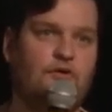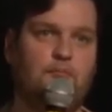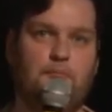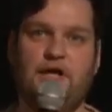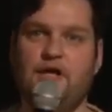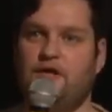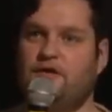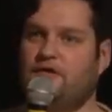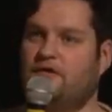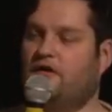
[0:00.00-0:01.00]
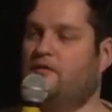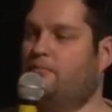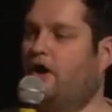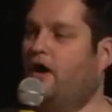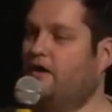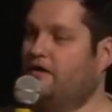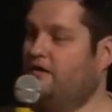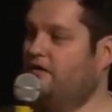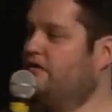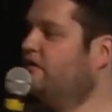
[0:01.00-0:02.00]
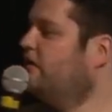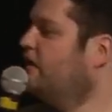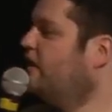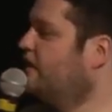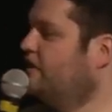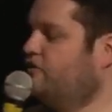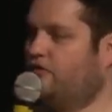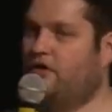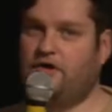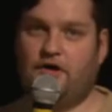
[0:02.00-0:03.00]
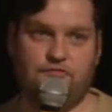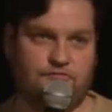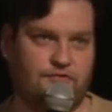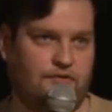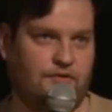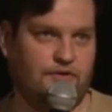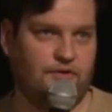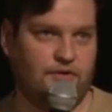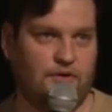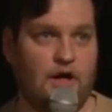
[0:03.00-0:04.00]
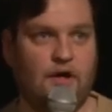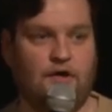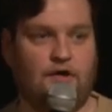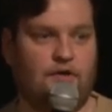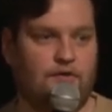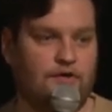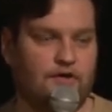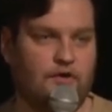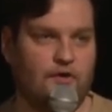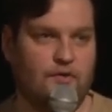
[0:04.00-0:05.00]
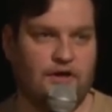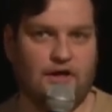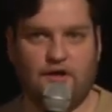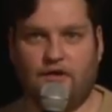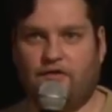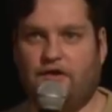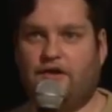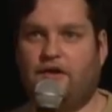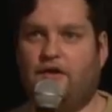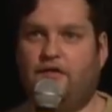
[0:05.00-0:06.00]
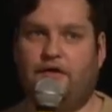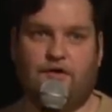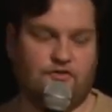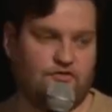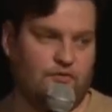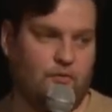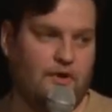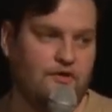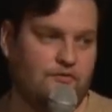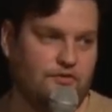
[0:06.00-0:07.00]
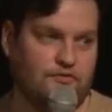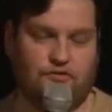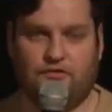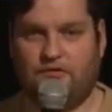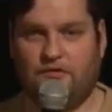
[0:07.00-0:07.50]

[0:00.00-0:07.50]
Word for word: meet and party and enjoy life, not knowing that there is a virus